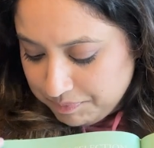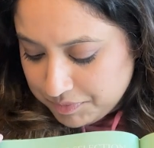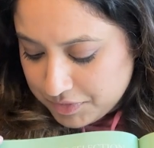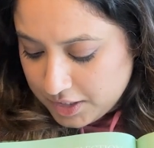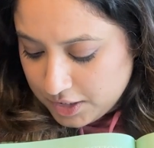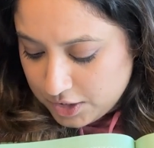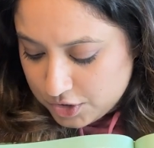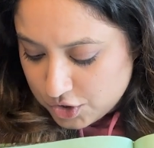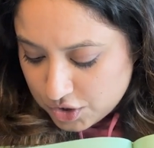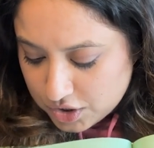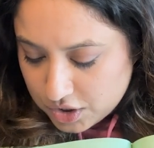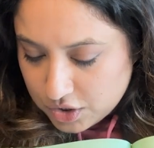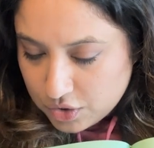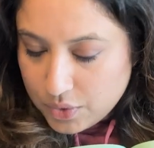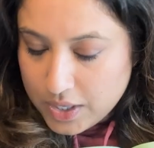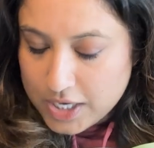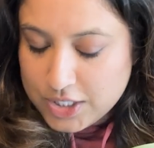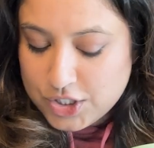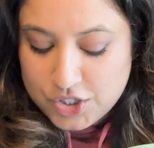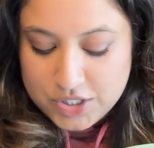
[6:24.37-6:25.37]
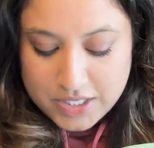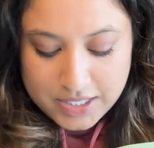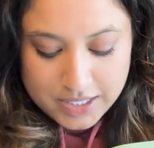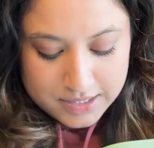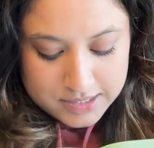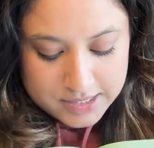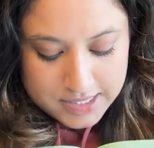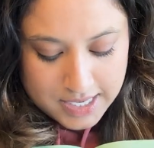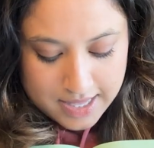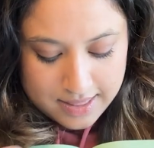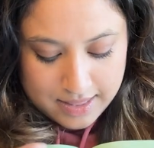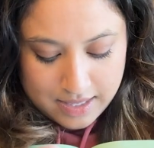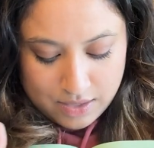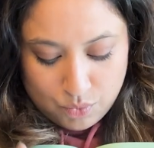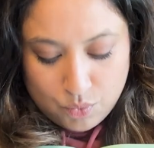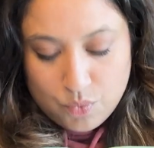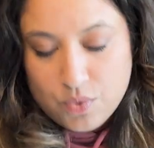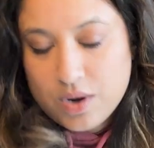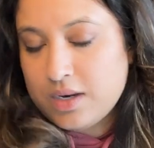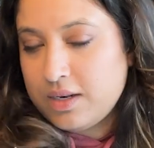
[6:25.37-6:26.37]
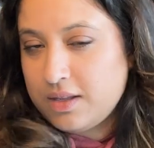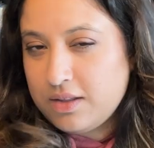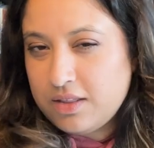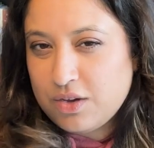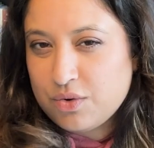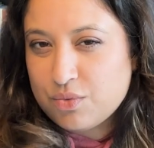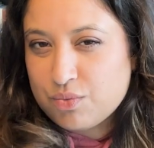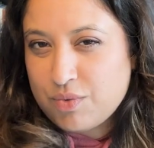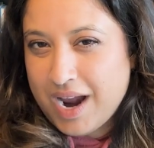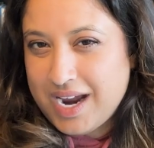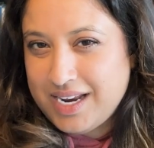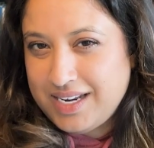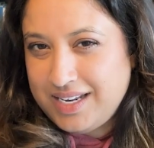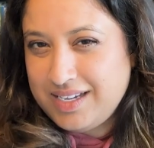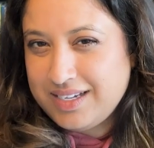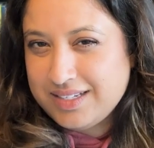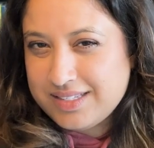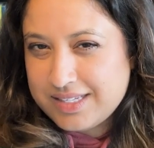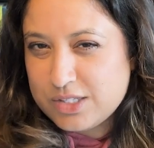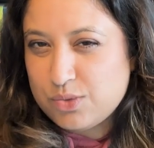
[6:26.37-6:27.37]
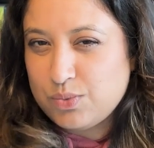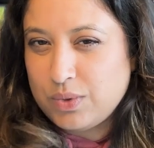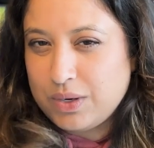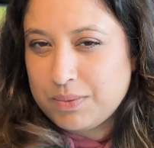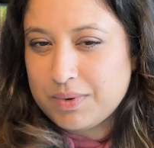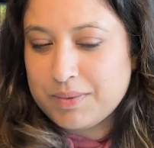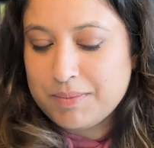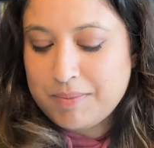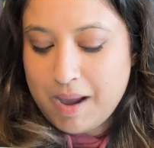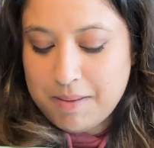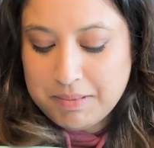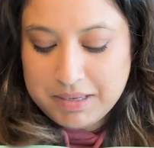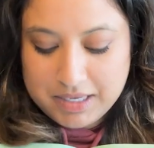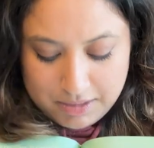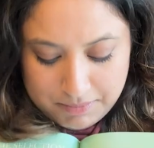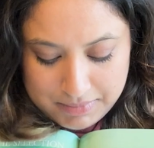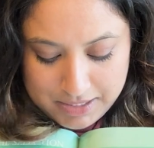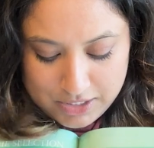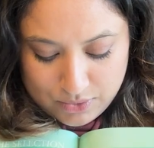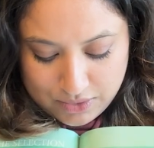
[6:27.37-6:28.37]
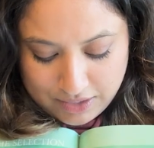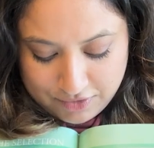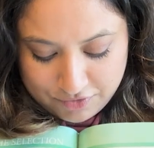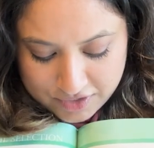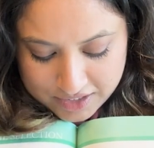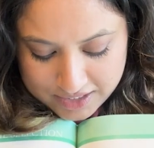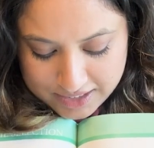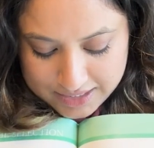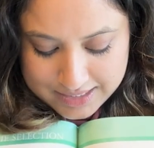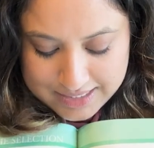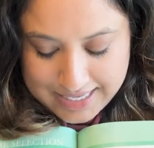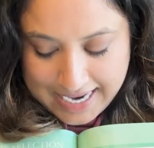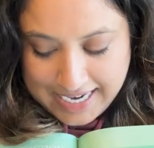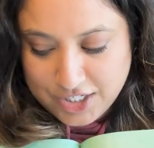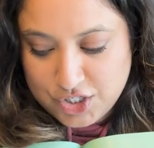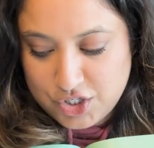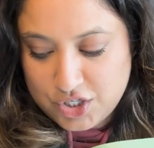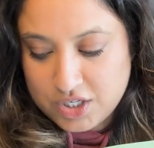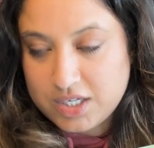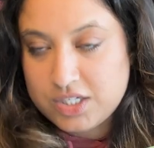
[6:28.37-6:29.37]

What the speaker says: the journal questions, and then one of the writings is what we're probably going to be doing for this next year,